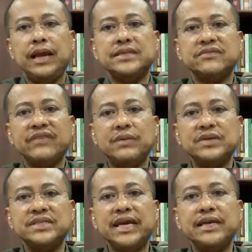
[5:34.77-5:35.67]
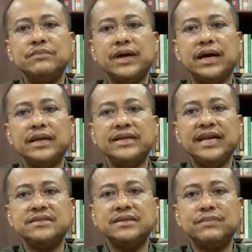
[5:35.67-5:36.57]
As a famous saying by
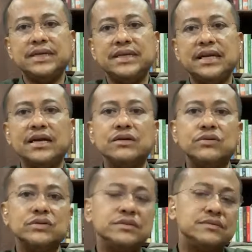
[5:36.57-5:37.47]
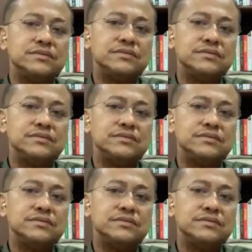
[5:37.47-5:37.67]
Nelson Mandela goes,